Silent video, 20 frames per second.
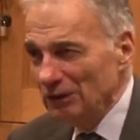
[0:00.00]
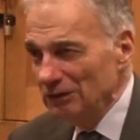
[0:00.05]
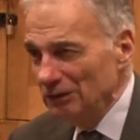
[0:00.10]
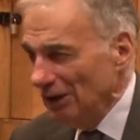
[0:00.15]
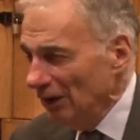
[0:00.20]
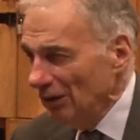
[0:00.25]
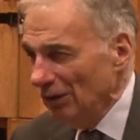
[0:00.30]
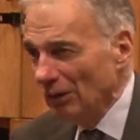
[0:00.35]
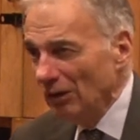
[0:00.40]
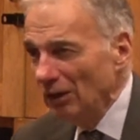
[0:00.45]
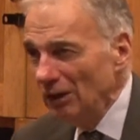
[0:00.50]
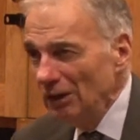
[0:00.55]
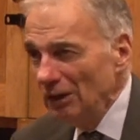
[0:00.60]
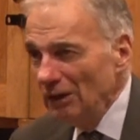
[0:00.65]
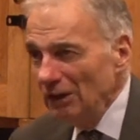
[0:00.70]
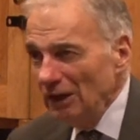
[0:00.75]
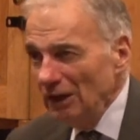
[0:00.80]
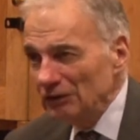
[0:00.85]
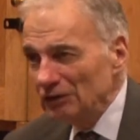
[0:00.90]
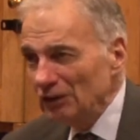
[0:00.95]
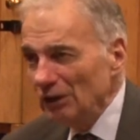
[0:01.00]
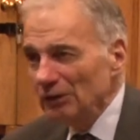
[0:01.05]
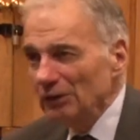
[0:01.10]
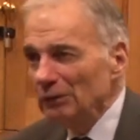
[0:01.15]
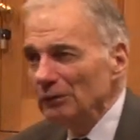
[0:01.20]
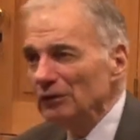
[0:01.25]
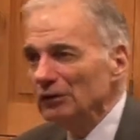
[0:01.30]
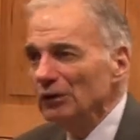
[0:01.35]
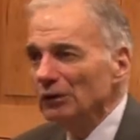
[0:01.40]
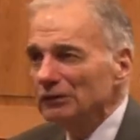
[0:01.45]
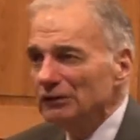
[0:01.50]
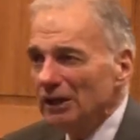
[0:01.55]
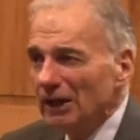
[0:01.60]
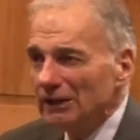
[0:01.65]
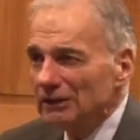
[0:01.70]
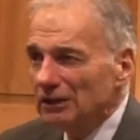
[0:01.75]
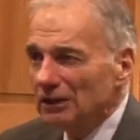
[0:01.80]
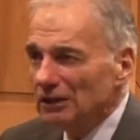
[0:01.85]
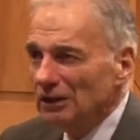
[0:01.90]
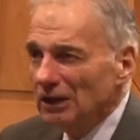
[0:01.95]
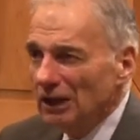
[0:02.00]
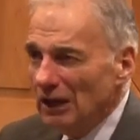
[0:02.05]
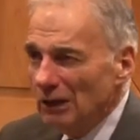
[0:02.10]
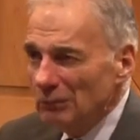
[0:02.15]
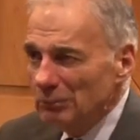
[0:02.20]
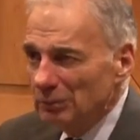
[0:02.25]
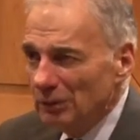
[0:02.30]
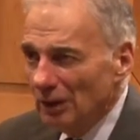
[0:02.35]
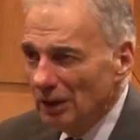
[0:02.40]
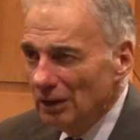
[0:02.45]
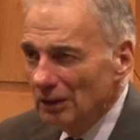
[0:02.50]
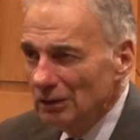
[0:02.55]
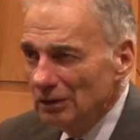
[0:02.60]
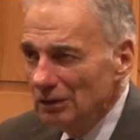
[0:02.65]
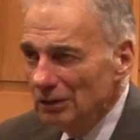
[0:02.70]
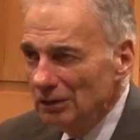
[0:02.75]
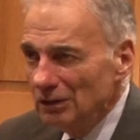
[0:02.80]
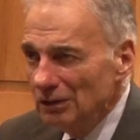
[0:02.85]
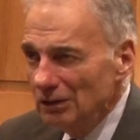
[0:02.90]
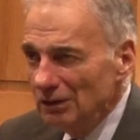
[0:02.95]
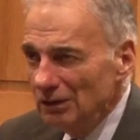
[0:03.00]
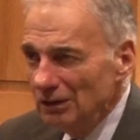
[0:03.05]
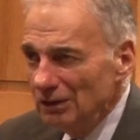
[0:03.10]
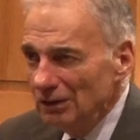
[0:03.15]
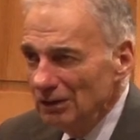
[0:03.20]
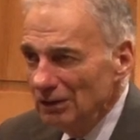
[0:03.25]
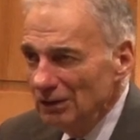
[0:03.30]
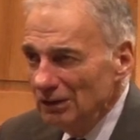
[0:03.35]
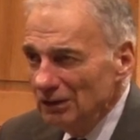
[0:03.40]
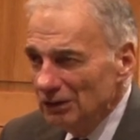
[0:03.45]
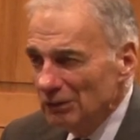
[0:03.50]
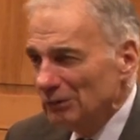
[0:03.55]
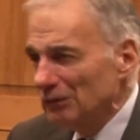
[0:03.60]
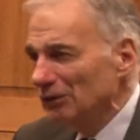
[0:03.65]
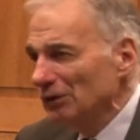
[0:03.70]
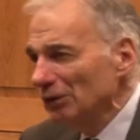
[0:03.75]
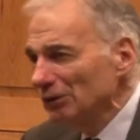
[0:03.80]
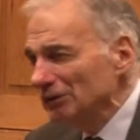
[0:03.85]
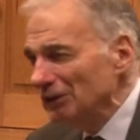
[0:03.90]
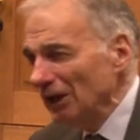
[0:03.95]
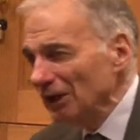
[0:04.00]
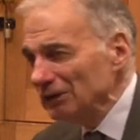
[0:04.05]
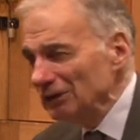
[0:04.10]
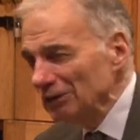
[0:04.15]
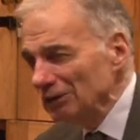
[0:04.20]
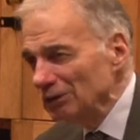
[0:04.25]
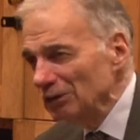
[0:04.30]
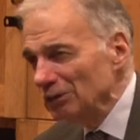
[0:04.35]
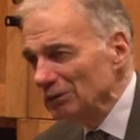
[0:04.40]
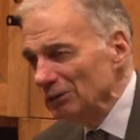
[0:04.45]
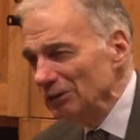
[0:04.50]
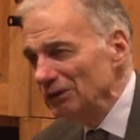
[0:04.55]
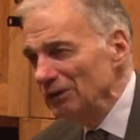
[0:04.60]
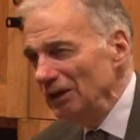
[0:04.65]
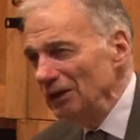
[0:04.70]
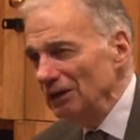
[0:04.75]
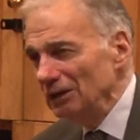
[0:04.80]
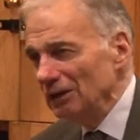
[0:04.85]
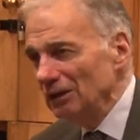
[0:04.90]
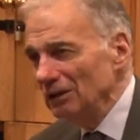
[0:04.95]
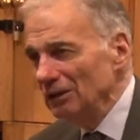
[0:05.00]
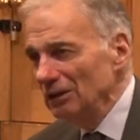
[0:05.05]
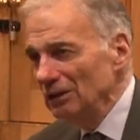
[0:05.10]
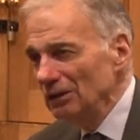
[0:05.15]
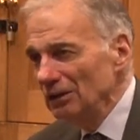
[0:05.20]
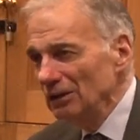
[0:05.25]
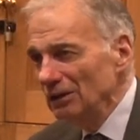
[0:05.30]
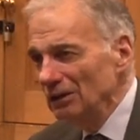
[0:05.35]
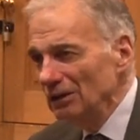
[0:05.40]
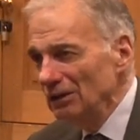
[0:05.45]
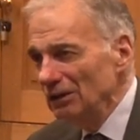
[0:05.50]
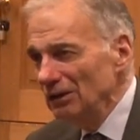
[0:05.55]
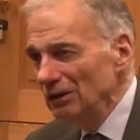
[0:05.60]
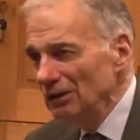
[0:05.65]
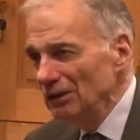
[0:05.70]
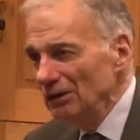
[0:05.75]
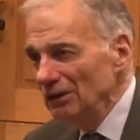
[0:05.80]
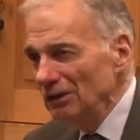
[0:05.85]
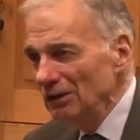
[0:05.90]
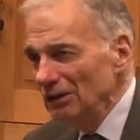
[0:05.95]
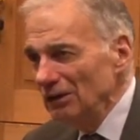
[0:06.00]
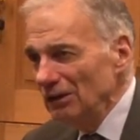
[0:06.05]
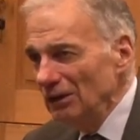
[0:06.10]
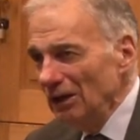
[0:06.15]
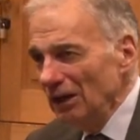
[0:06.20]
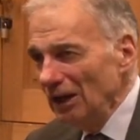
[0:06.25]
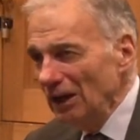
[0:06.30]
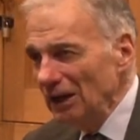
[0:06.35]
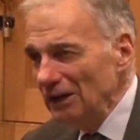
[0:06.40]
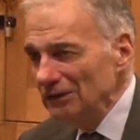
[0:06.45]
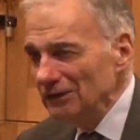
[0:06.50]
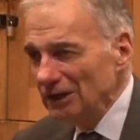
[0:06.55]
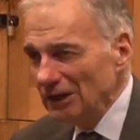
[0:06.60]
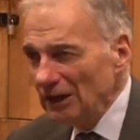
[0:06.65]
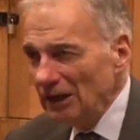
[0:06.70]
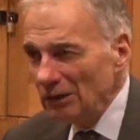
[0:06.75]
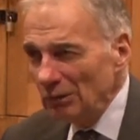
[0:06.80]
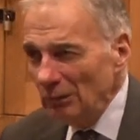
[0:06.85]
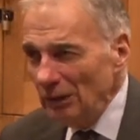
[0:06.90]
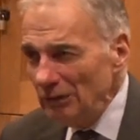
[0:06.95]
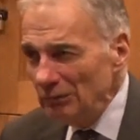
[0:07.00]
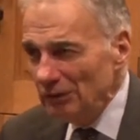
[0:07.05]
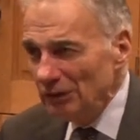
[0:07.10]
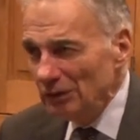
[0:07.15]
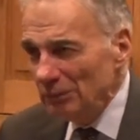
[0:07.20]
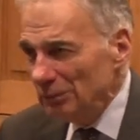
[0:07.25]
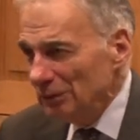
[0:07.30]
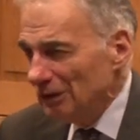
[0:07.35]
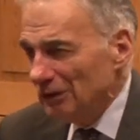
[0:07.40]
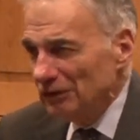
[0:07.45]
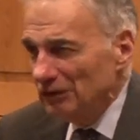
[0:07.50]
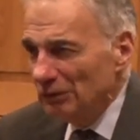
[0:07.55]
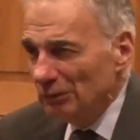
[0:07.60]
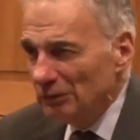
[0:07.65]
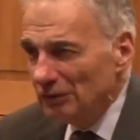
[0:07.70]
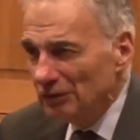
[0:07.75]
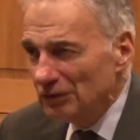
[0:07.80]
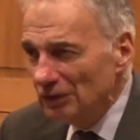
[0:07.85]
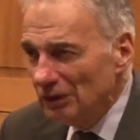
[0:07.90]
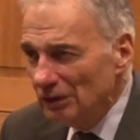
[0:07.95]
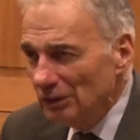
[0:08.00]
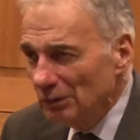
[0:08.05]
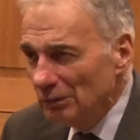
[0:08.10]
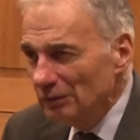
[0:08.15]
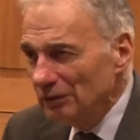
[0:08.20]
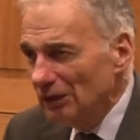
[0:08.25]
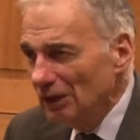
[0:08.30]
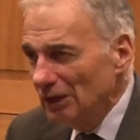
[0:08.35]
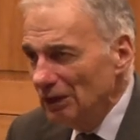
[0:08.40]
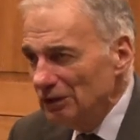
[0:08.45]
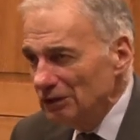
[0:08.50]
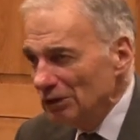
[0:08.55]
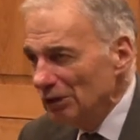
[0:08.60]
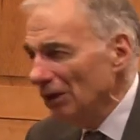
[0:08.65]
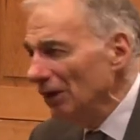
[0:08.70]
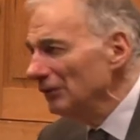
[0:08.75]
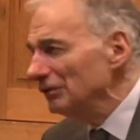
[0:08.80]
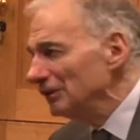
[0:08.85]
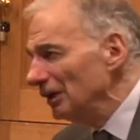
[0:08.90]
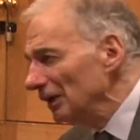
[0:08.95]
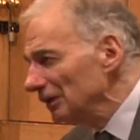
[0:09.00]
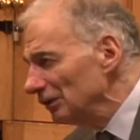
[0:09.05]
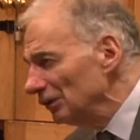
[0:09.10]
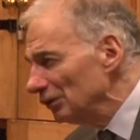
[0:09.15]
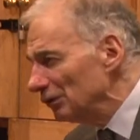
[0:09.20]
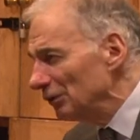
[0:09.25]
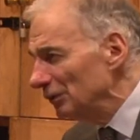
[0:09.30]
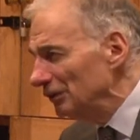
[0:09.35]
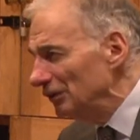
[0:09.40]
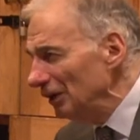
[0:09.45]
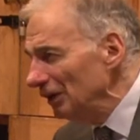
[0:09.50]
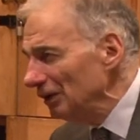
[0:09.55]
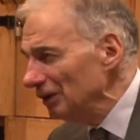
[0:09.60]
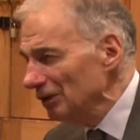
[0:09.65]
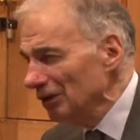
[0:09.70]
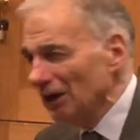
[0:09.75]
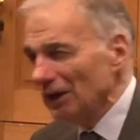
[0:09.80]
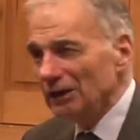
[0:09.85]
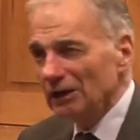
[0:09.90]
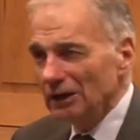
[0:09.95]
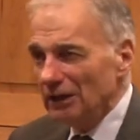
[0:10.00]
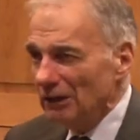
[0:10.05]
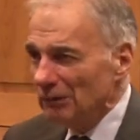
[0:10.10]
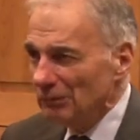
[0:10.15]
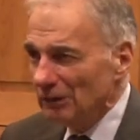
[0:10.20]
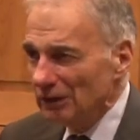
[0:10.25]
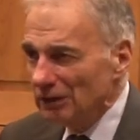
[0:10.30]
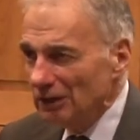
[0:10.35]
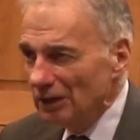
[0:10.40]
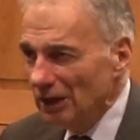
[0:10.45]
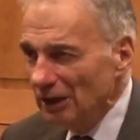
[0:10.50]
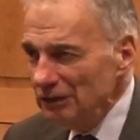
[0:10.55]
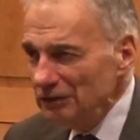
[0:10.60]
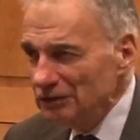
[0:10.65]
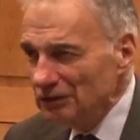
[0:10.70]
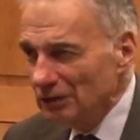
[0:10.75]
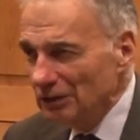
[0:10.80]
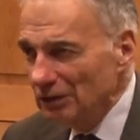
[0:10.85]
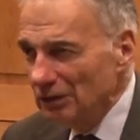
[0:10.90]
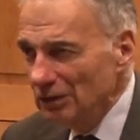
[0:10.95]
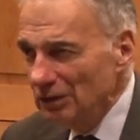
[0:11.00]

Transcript: No. And so there was no technical output. There was no technical critique. And they got away with it because there was, there was you don't have technical critique, you're not going to get regulation.